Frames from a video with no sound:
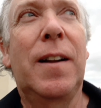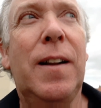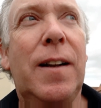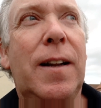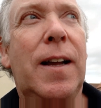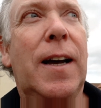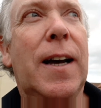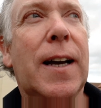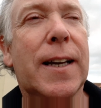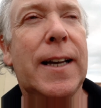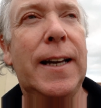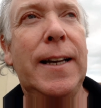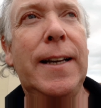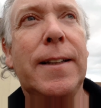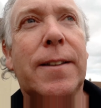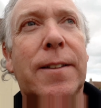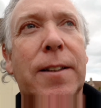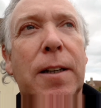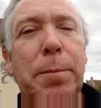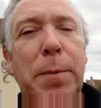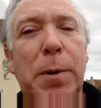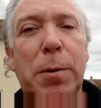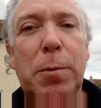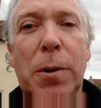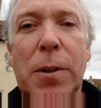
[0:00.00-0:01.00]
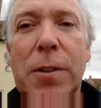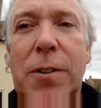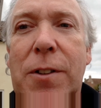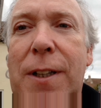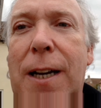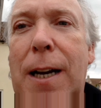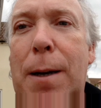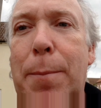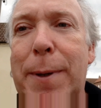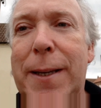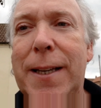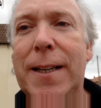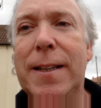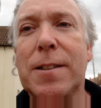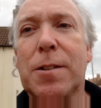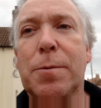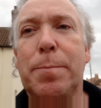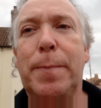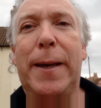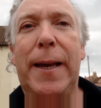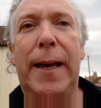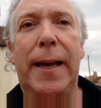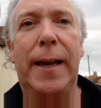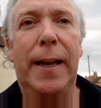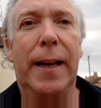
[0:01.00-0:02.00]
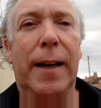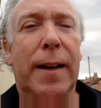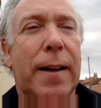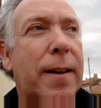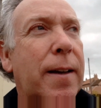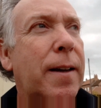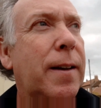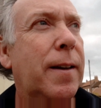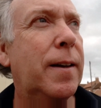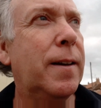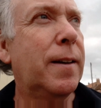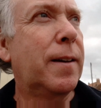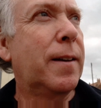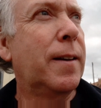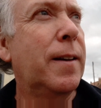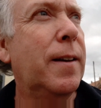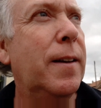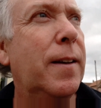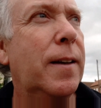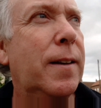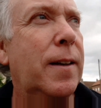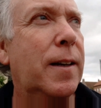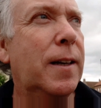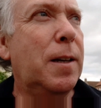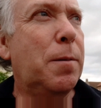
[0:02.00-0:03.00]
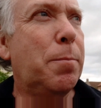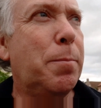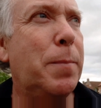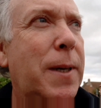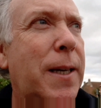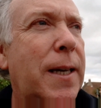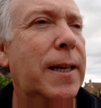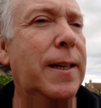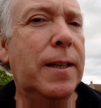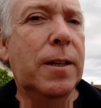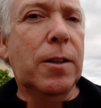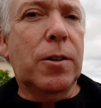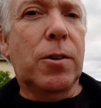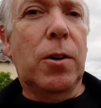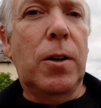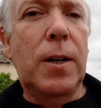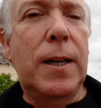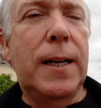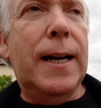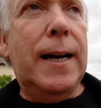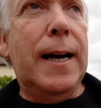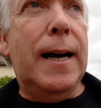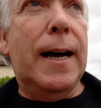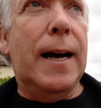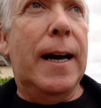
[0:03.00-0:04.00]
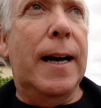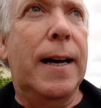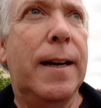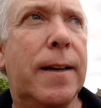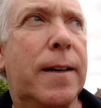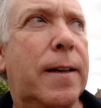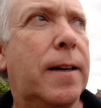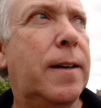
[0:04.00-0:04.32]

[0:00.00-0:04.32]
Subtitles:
Now, can you tell me what time it is, mate? Hey mate, you've got a light.